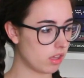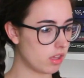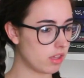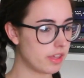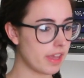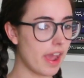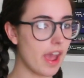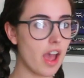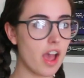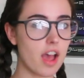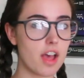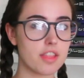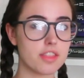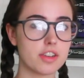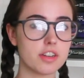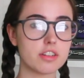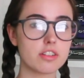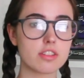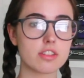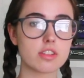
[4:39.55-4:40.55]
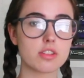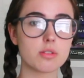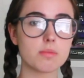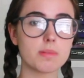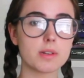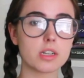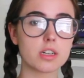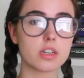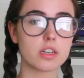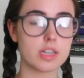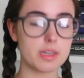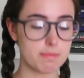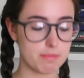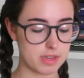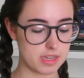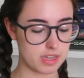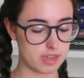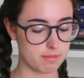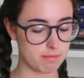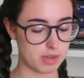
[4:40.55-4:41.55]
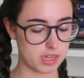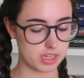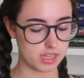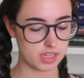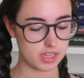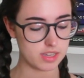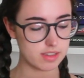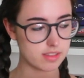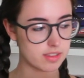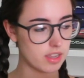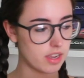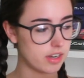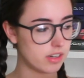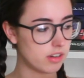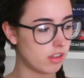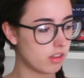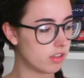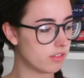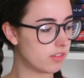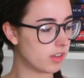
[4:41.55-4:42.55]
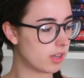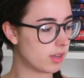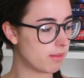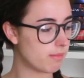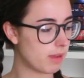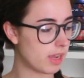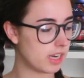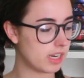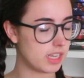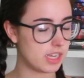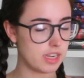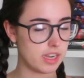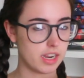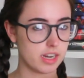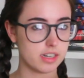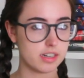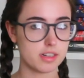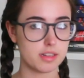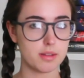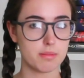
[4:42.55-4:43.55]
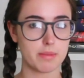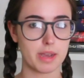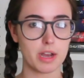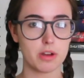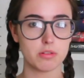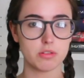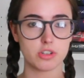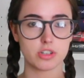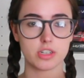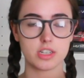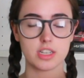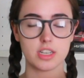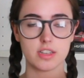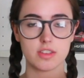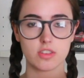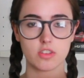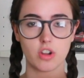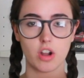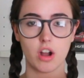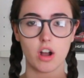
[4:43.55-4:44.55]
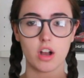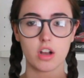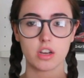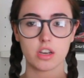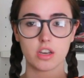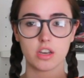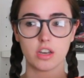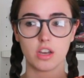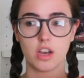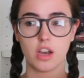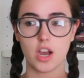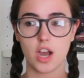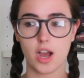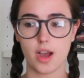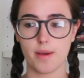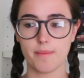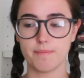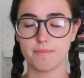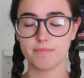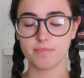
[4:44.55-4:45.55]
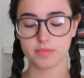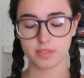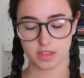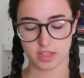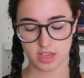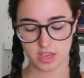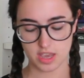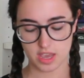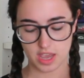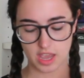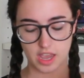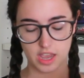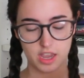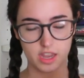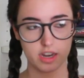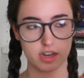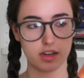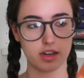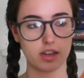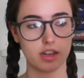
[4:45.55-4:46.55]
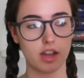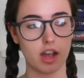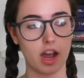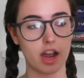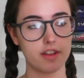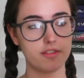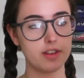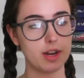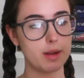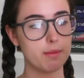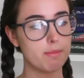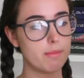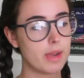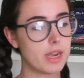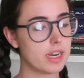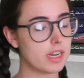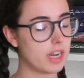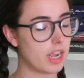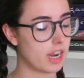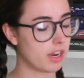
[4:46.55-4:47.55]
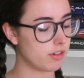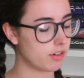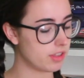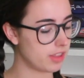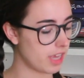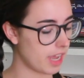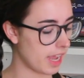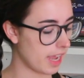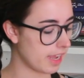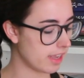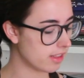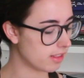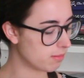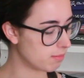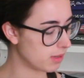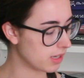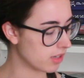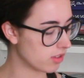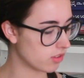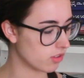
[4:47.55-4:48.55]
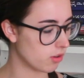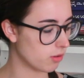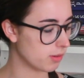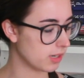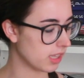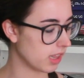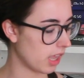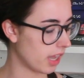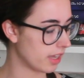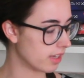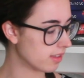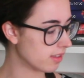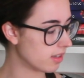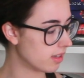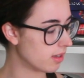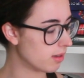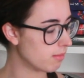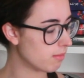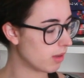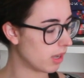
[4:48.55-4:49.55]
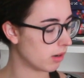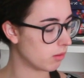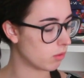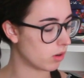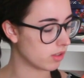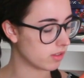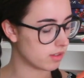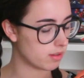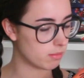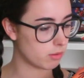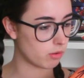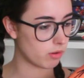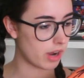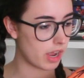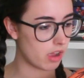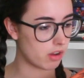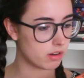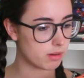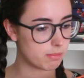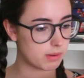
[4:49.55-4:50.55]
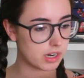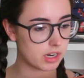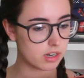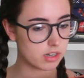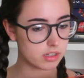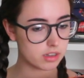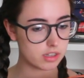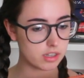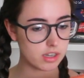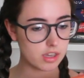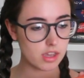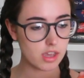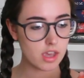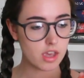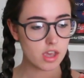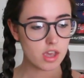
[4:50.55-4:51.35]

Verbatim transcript: yeah, they're super creepy, but he signed all of them and he handed them out during his talk. Um, and I've named mine Henry VIII because nobody likes him and wants him around apparently.